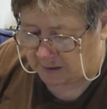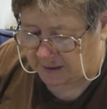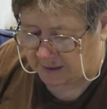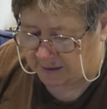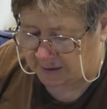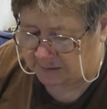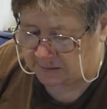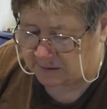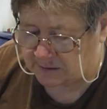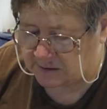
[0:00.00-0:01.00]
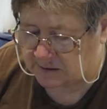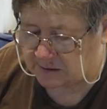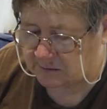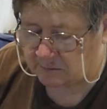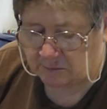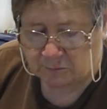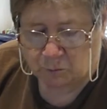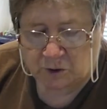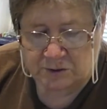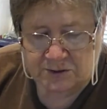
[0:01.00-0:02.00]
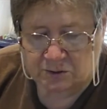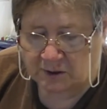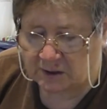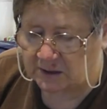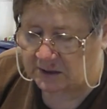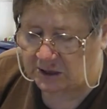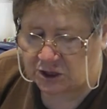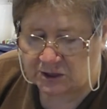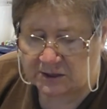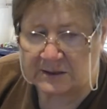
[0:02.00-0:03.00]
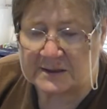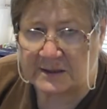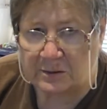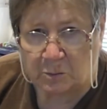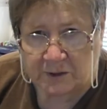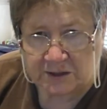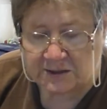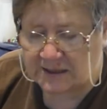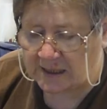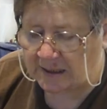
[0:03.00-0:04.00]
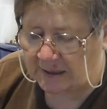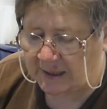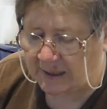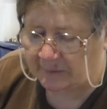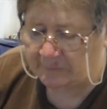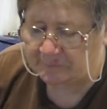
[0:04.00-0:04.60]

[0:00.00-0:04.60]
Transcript: and what sort of condition it's in when you take it out.